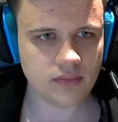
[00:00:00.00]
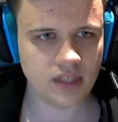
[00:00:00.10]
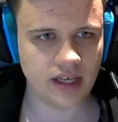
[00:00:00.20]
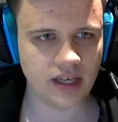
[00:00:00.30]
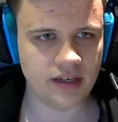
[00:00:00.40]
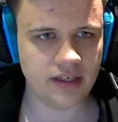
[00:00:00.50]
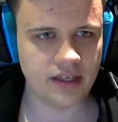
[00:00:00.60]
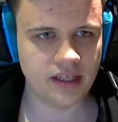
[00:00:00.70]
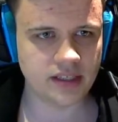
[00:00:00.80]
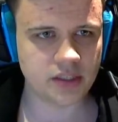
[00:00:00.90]
And
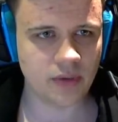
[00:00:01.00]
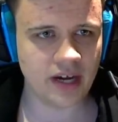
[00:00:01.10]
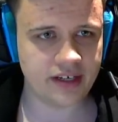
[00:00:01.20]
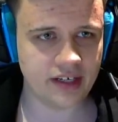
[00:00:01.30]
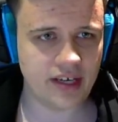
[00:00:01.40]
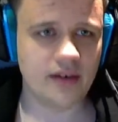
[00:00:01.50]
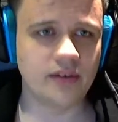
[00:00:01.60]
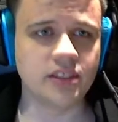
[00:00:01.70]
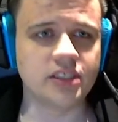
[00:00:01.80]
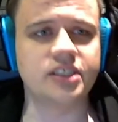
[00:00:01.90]
it's right here,
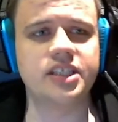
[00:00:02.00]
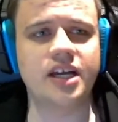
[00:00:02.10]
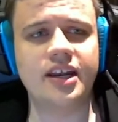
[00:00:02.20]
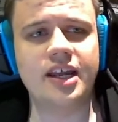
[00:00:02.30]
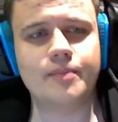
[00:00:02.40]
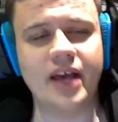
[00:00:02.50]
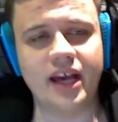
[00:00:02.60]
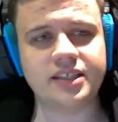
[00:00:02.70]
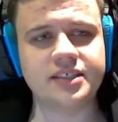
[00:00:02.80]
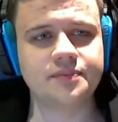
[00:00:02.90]
Sudden
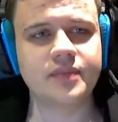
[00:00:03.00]
Impact.